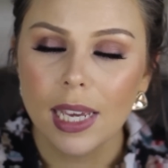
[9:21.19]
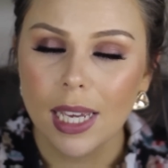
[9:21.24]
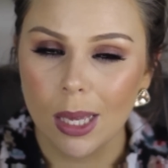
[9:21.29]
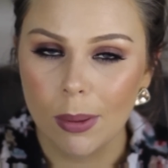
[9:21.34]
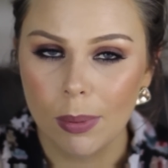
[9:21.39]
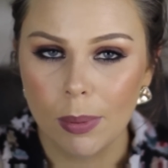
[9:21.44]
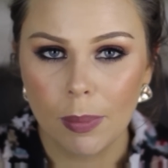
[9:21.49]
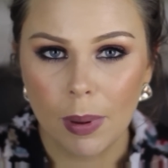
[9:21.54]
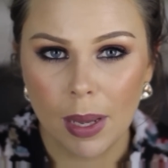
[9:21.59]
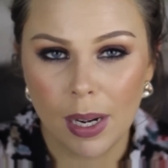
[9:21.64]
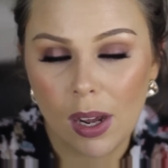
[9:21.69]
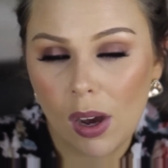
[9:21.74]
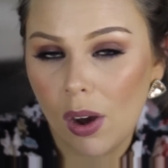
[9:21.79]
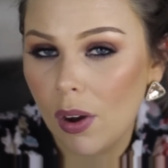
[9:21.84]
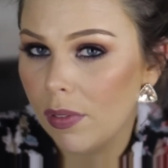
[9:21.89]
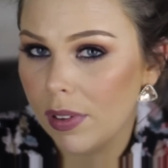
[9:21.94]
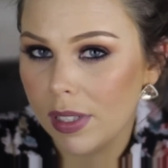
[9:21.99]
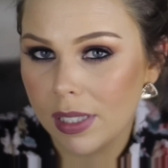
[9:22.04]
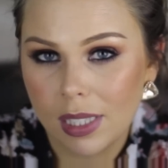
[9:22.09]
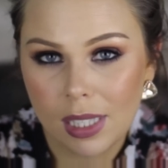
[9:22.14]
Keep in mind,
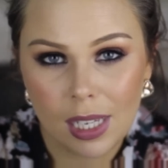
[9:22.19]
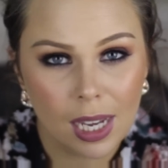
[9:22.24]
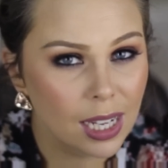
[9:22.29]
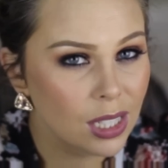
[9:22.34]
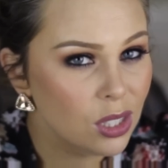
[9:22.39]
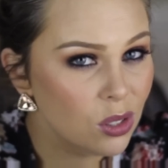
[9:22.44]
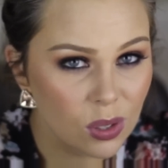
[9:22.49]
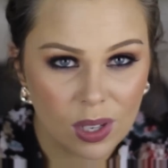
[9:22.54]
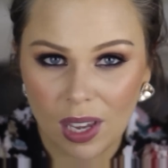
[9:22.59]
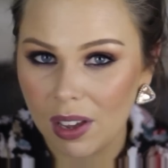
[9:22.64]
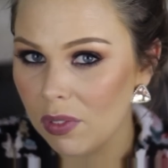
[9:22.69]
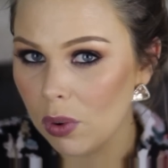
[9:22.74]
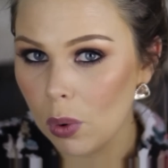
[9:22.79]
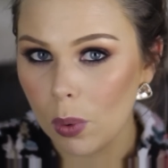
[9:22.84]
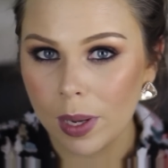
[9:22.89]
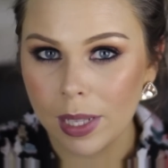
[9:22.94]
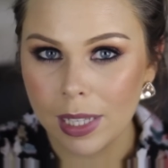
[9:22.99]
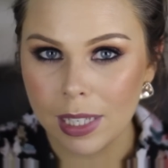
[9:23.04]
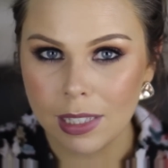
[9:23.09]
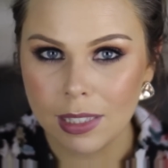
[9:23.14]
obviously, I do have
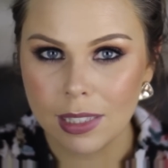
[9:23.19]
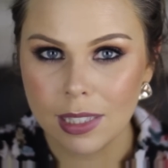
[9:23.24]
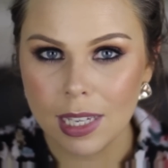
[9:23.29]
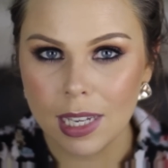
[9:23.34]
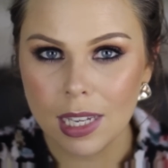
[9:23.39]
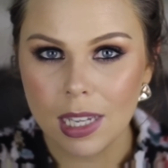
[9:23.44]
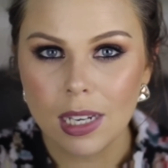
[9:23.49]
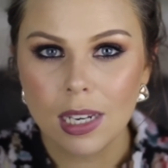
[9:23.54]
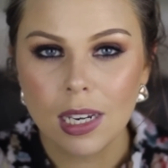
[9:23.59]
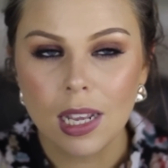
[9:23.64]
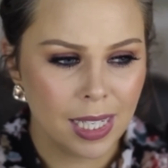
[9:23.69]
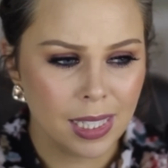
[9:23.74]
oily skin.